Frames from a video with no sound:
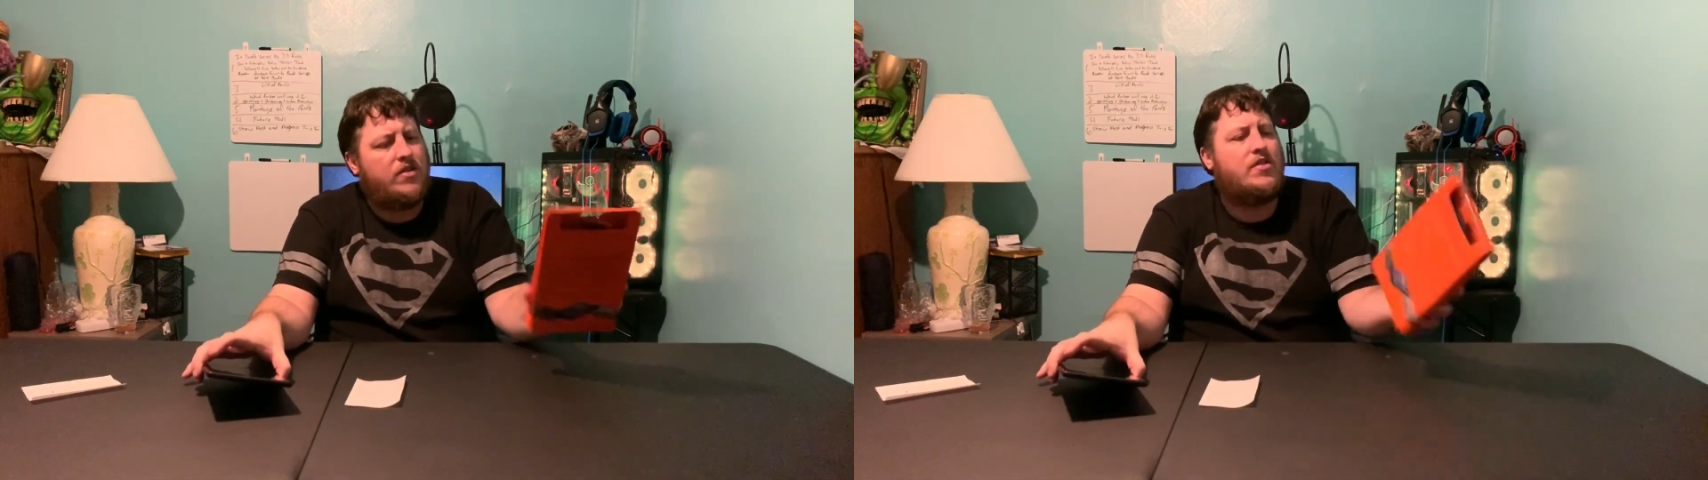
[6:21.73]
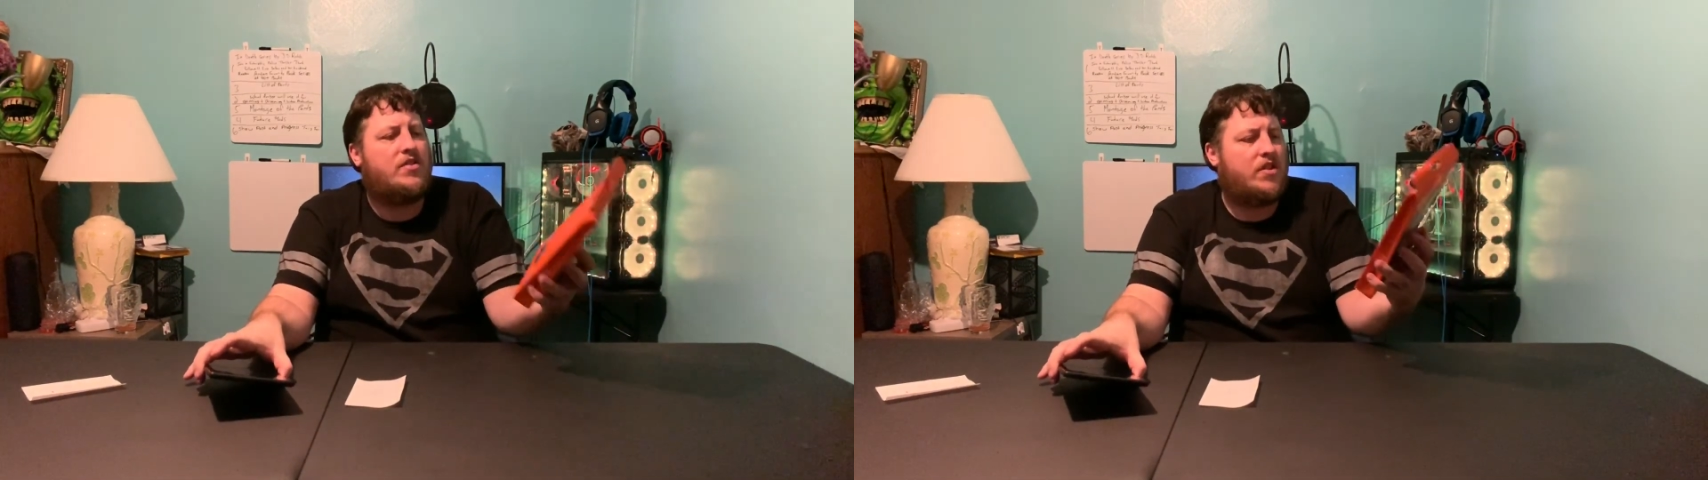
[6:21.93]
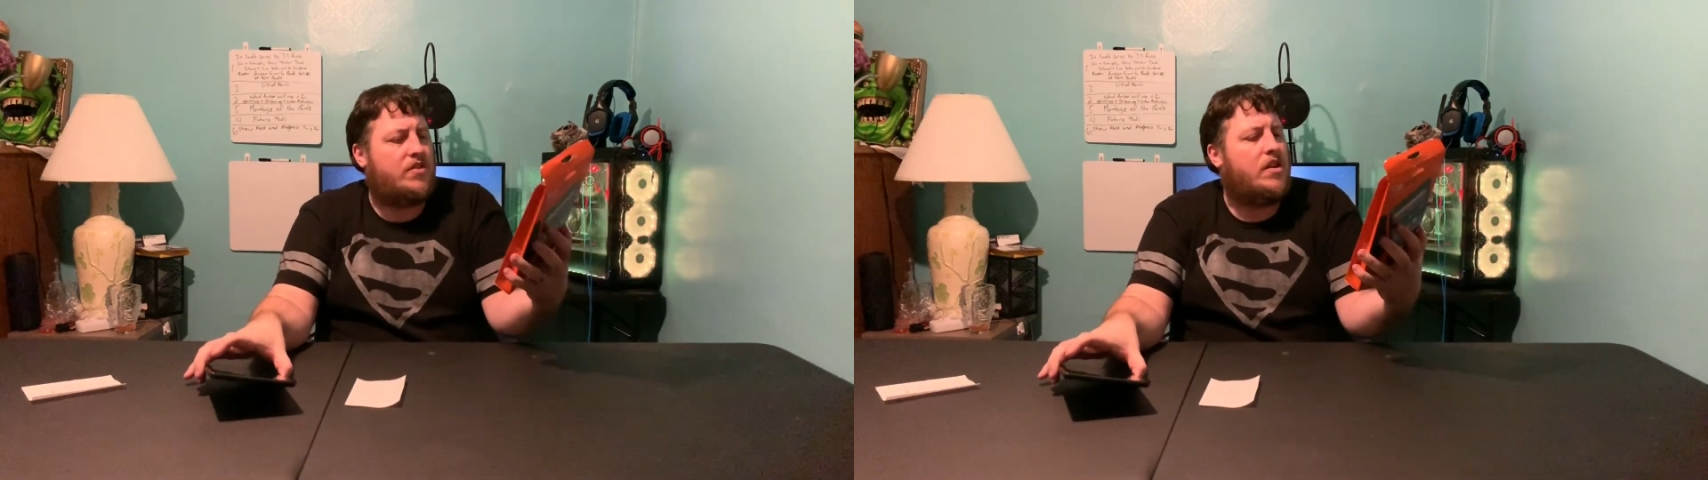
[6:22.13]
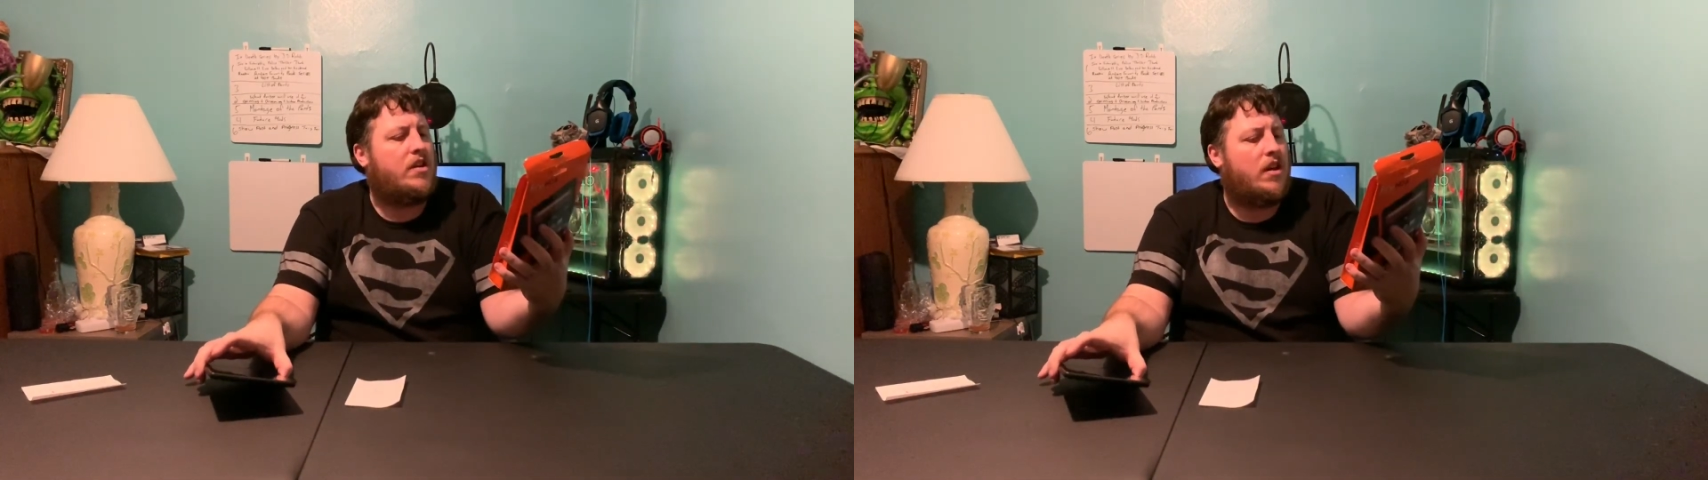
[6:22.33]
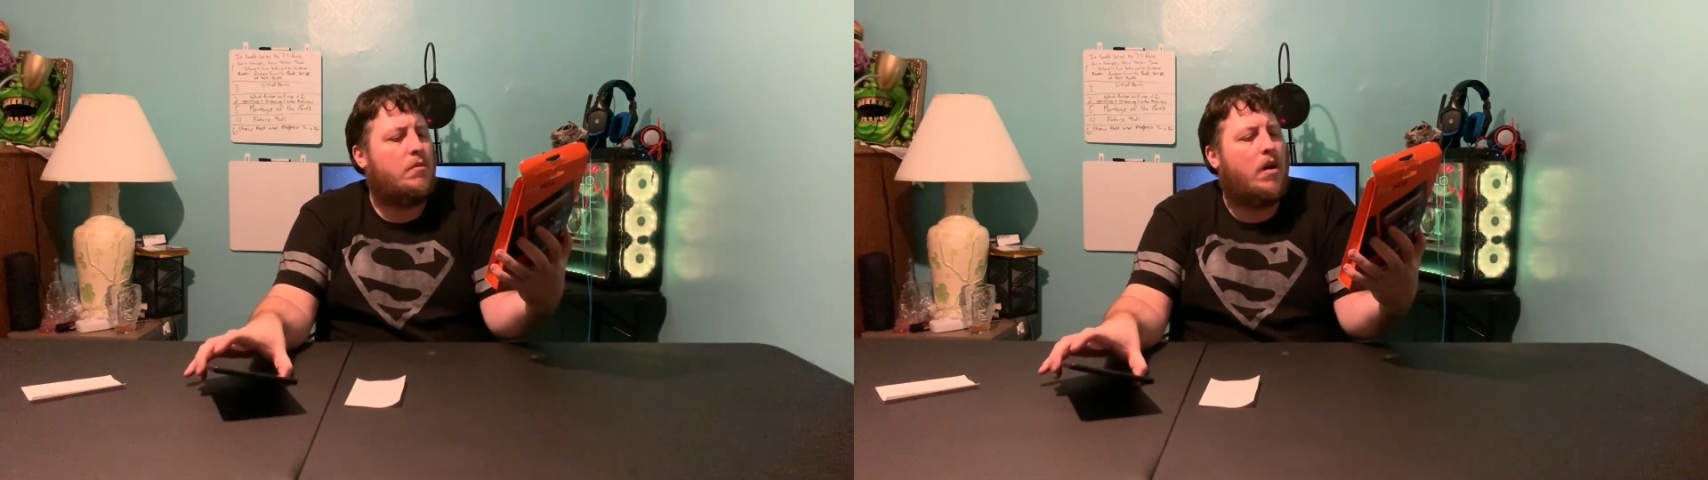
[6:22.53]
the 16
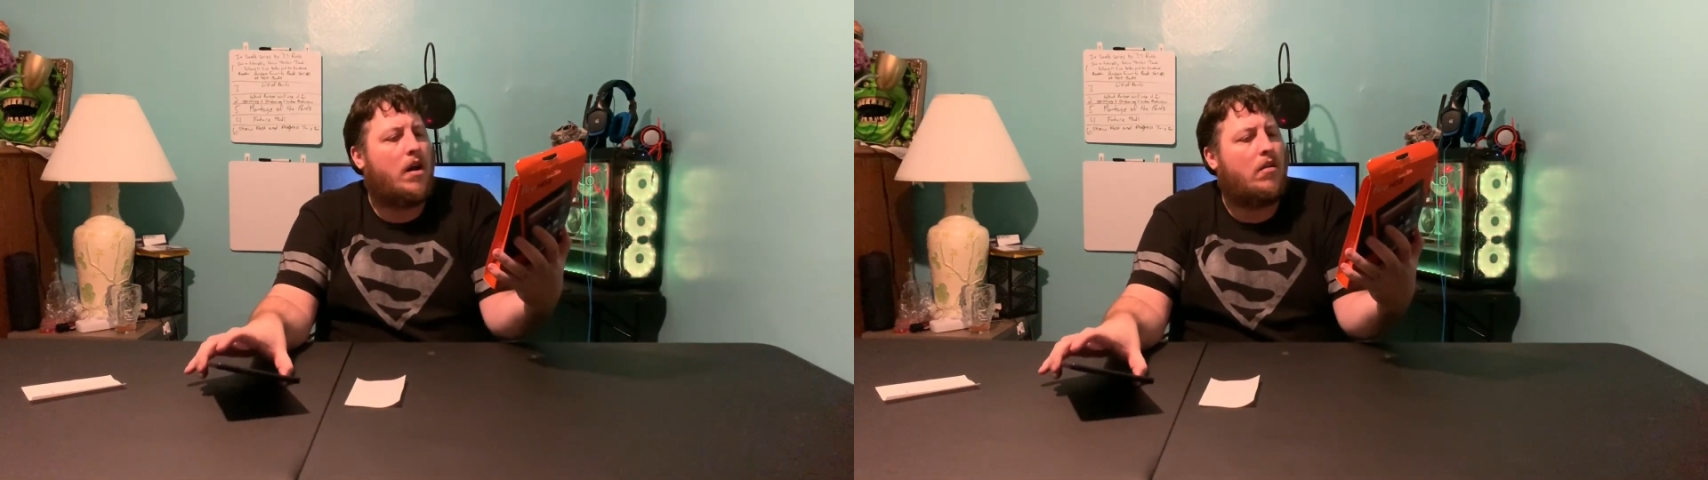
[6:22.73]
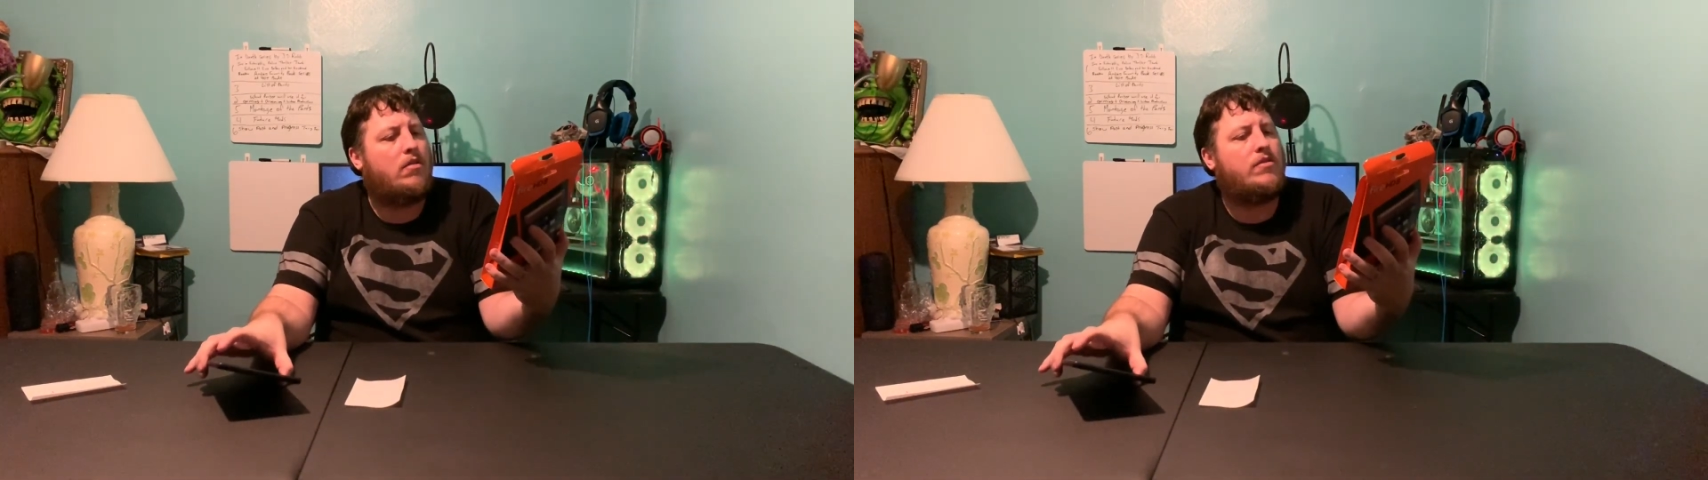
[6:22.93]
gig model,